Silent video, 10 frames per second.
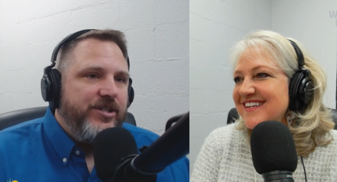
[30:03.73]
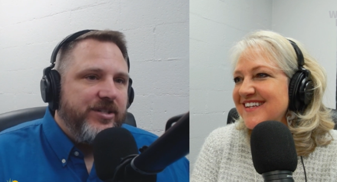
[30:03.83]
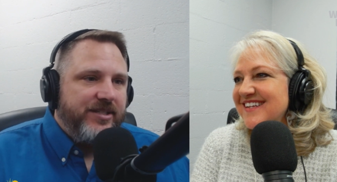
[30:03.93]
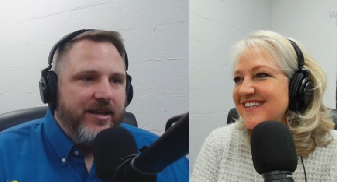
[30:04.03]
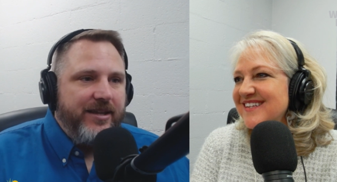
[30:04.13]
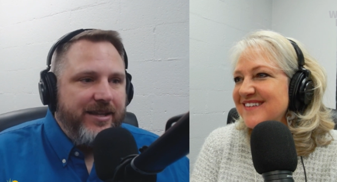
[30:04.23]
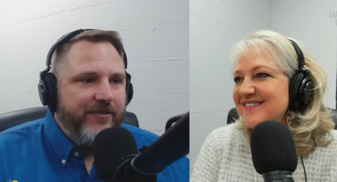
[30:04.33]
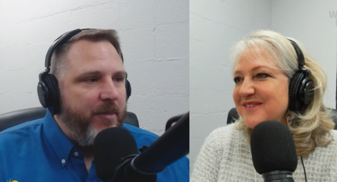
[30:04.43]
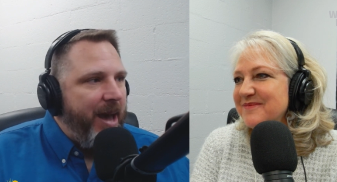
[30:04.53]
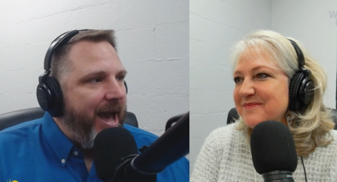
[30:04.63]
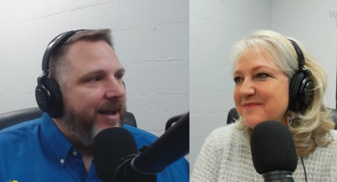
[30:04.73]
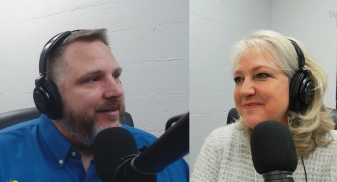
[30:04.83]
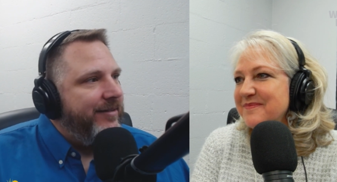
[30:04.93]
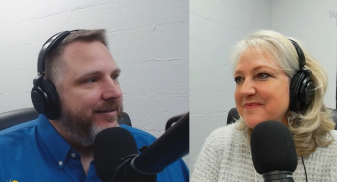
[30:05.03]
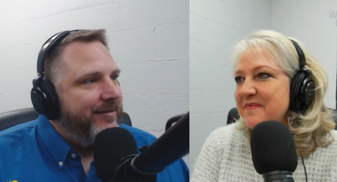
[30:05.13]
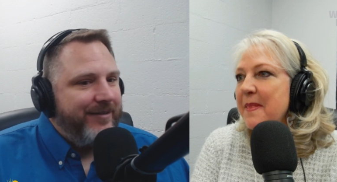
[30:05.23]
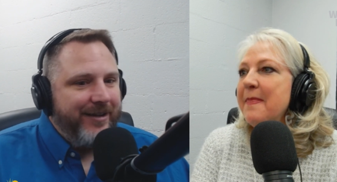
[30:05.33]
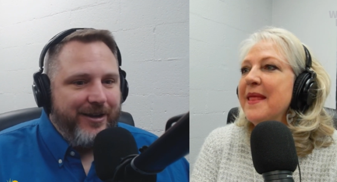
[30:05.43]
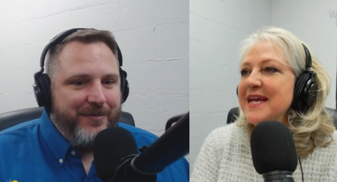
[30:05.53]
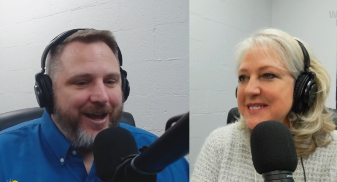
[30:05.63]
Speaker 1: just say give back
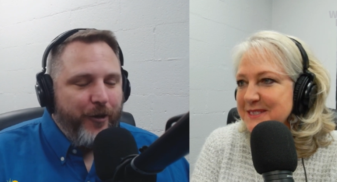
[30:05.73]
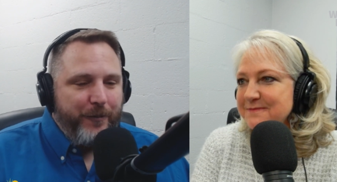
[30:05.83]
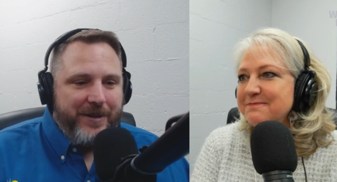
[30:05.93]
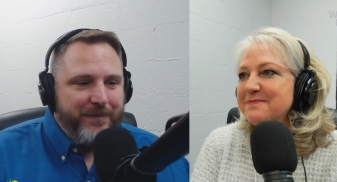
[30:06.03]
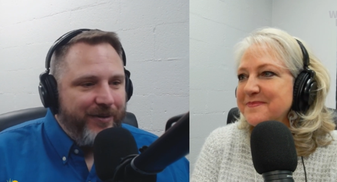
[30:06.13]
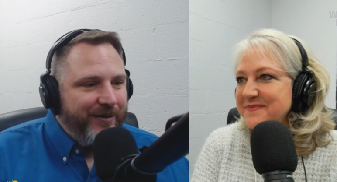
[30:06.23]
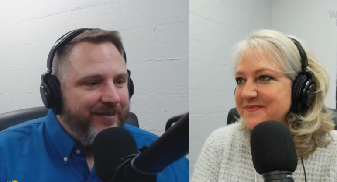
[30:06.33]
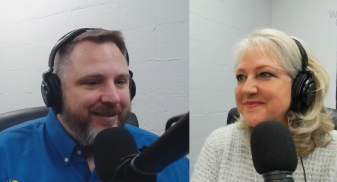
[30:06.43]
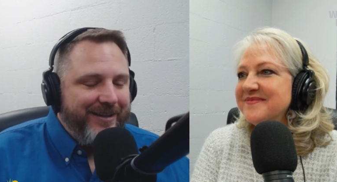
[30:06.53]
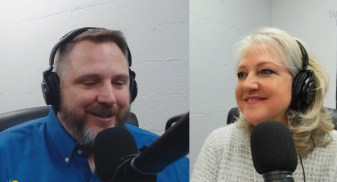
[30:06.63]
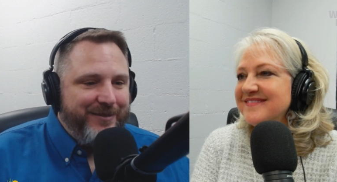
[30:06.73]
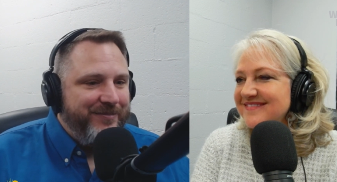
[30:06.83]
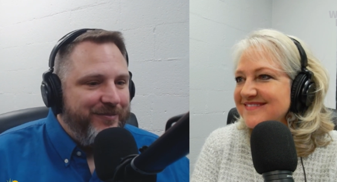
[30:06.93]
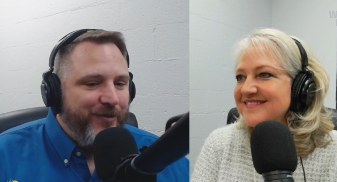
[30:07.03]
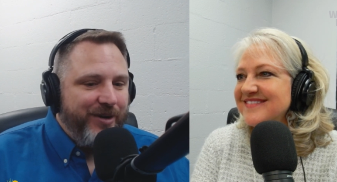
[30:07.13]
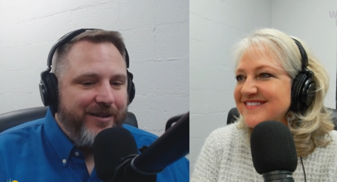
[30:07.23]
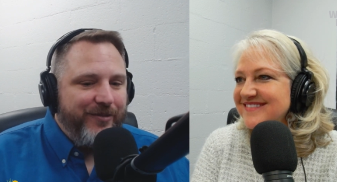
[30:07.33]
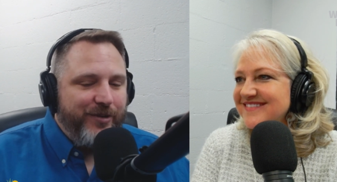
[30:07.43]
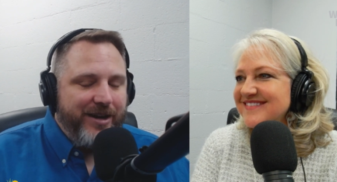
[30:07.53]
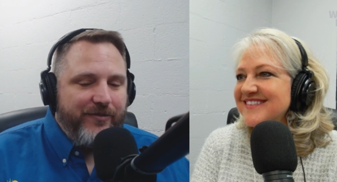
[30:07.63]
um, help people. Um, whatever
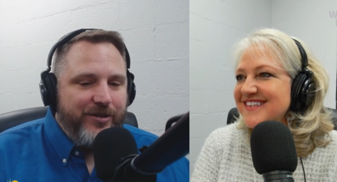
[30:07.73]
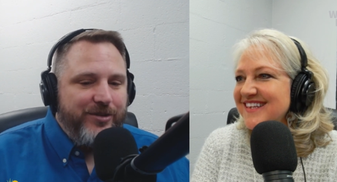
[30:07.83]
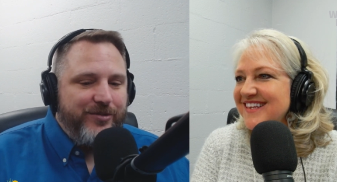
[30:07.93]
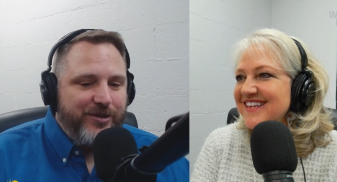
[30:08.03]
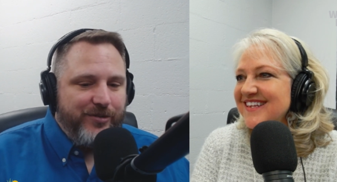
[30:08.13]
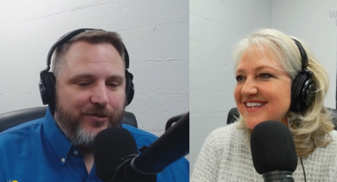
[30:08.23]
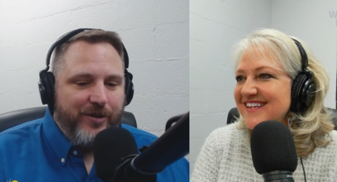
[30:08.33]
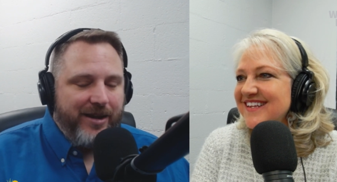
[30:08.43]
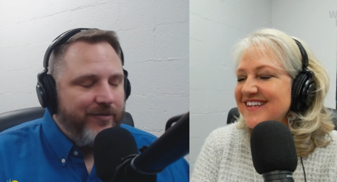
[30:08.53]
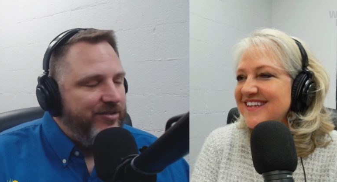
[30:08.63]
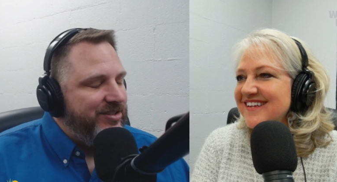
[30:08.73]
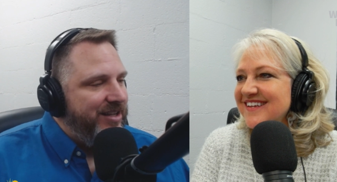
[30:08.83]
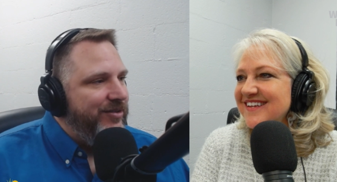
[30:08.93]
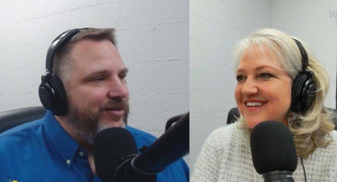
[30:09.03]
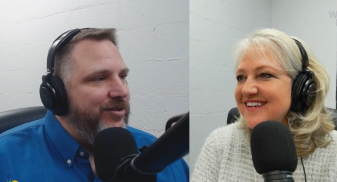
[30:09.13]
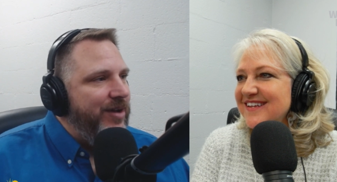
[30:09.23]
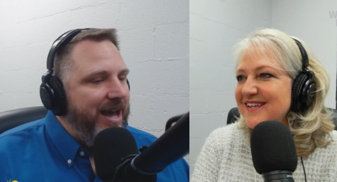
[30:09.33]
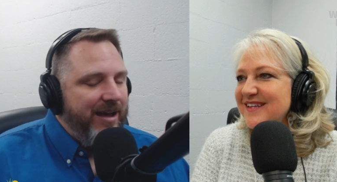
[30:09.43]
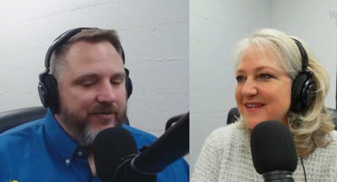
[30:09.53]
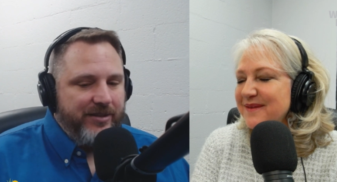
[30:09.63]
whatever you do, whatever skill you
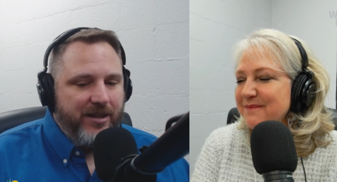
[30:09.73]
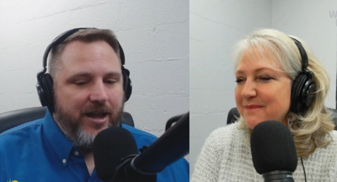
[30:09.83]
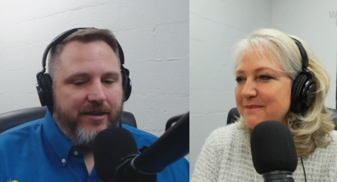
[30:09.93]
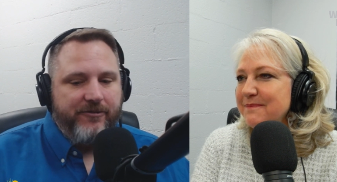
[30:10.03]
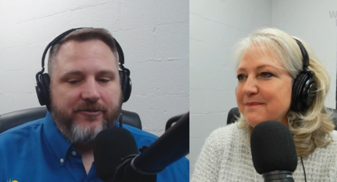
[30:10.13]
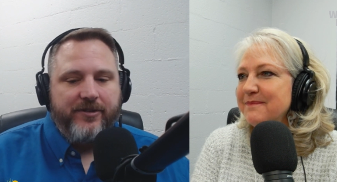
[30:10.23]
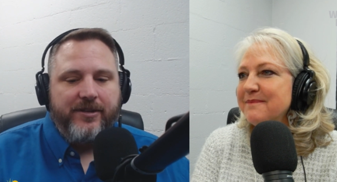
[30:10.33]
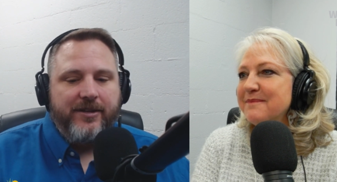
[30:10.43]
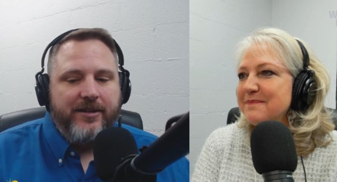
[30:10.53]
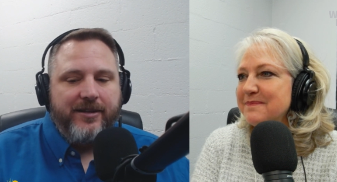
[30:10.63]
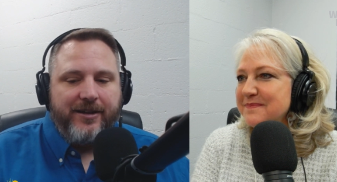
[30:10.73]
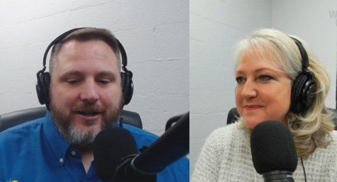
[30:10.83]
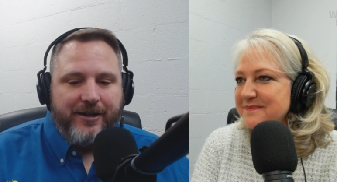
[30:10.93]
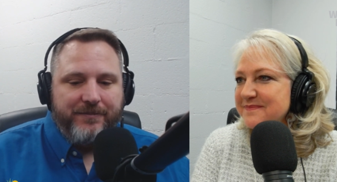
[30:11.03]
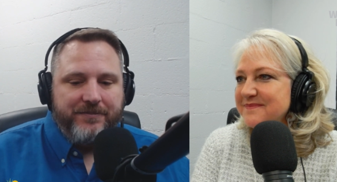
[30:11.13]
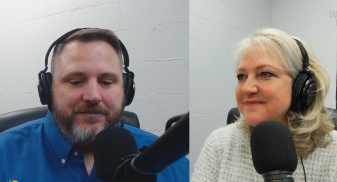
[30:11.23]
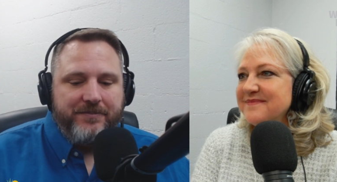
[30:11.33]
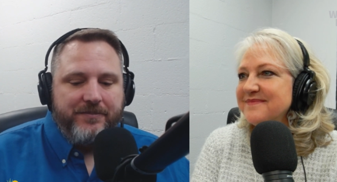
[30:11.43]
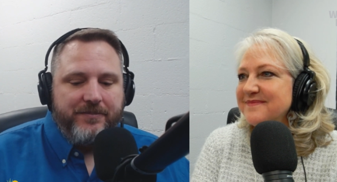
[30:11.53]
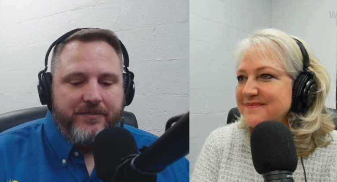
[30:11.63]
have in life, um,
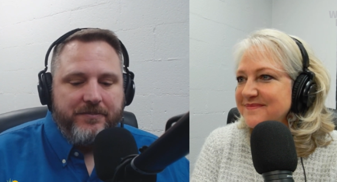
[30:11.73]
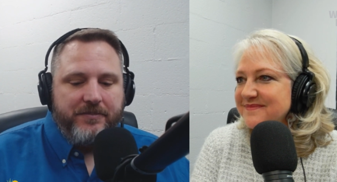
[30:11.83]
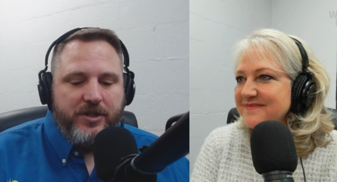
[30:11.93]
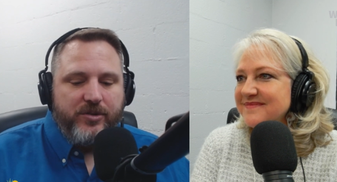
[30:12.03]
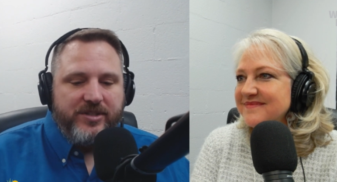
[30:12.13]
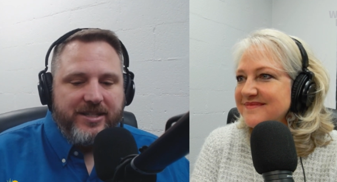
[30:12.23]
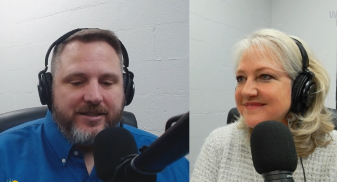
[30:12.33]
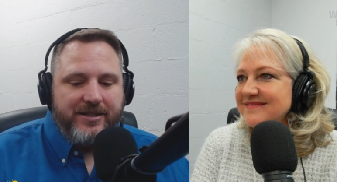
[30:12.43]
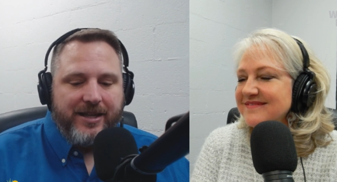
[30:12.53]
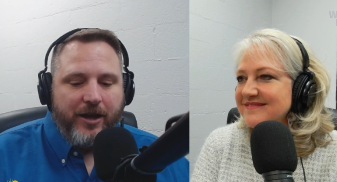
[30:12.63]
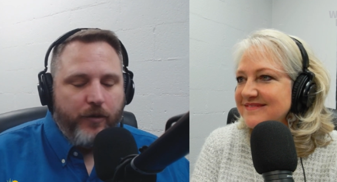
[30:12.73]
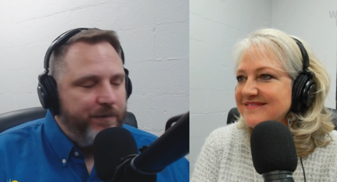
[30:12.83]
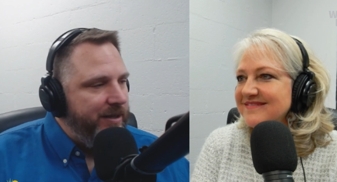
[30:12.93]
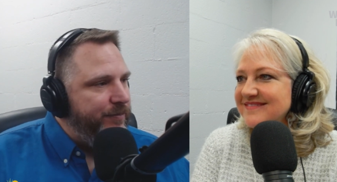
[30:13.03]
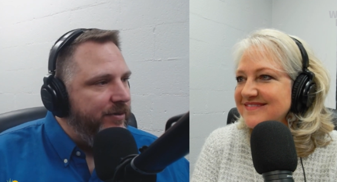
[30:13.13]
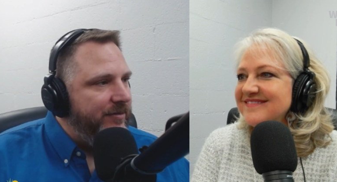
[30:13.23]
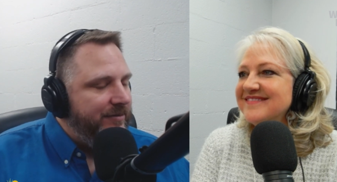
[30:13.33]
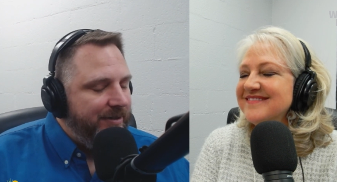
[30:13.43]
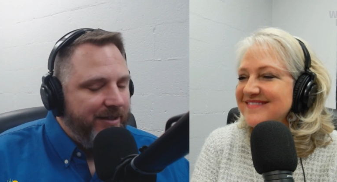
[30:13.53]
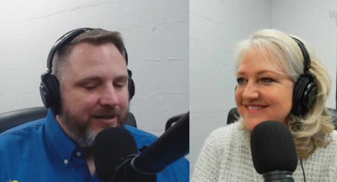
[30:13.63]
use it to help people.
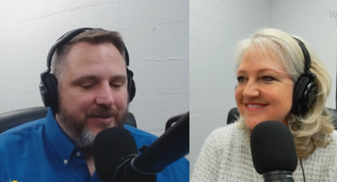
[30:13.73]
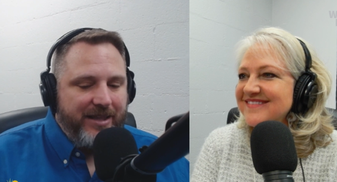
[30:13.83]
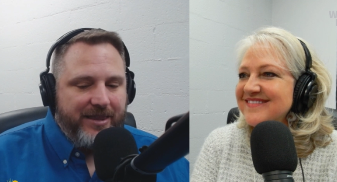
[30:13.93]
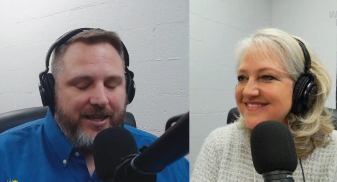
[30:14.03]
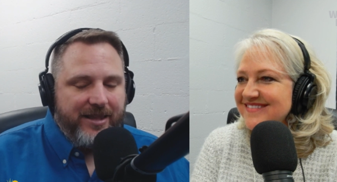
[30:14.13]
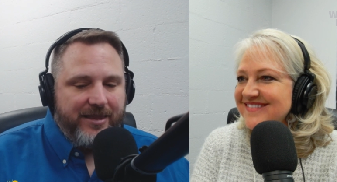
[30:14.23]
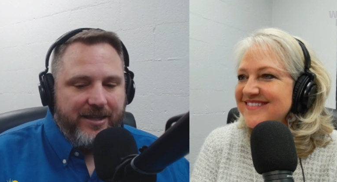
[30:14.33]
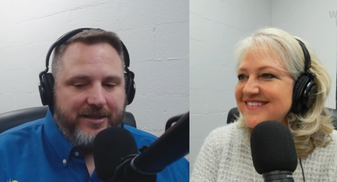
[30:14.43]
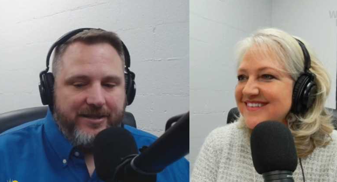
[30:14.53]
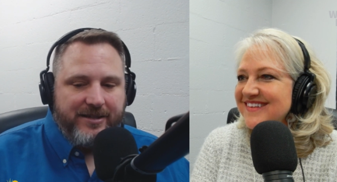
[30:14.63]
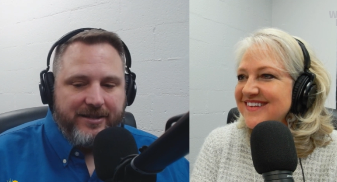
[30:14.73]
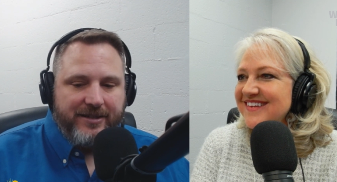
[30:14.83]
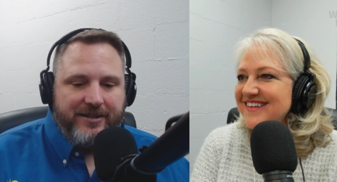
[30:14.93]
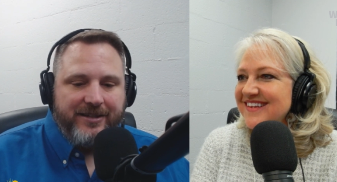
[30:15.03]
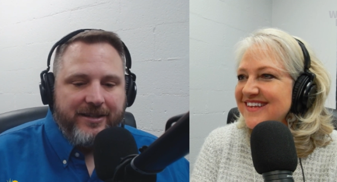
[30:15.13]
Um, I think that uh,